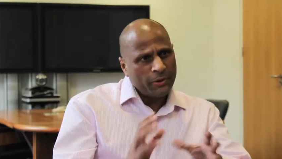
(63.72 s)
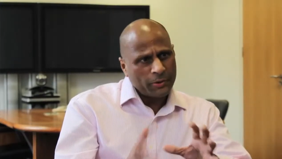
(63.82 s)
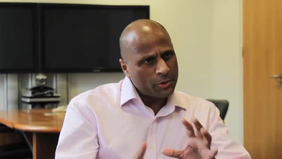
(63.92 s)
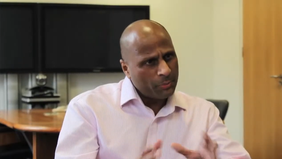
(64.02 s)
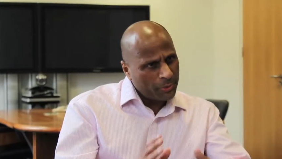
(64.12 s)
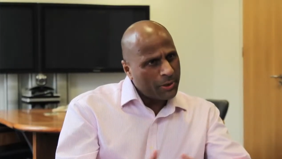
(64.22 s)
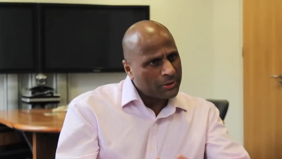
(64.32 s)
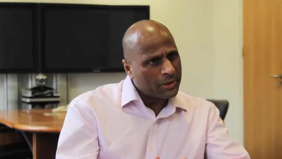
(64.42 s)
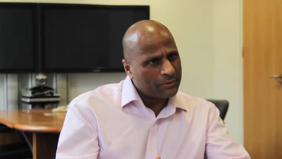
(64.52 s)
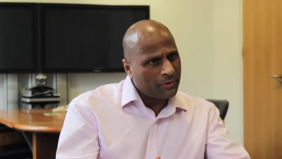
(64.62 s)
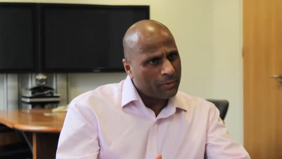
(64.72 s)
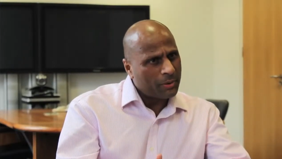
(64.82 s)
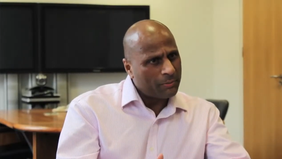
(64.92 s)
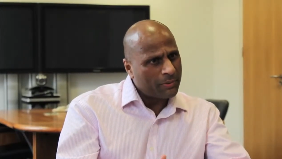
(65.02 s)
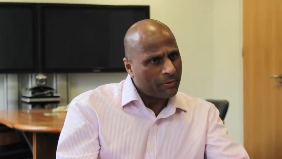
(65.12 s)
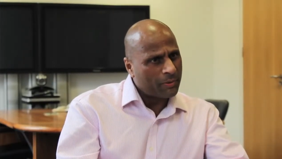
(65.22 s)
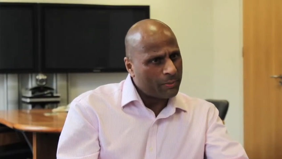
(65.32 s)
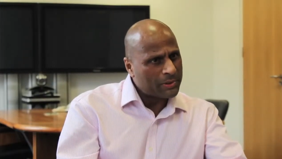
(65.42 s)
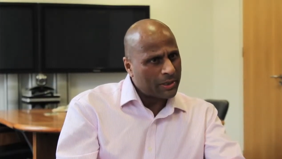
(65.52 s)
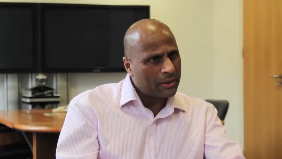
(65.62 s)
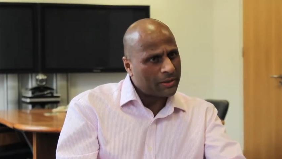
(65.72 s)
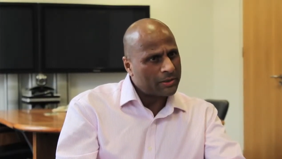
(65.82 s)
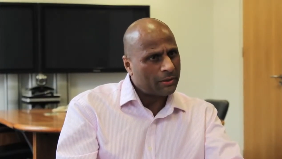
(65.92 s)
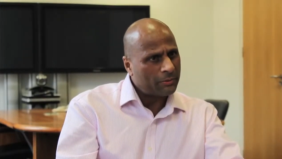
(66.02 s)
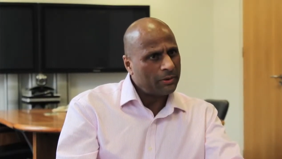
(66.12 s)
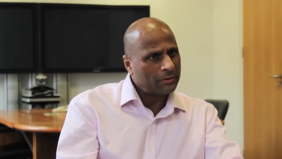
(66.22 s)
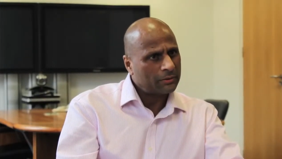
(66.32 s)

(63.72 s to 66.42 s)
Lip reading: to focus on process, if I'm not mistaken. Is that right?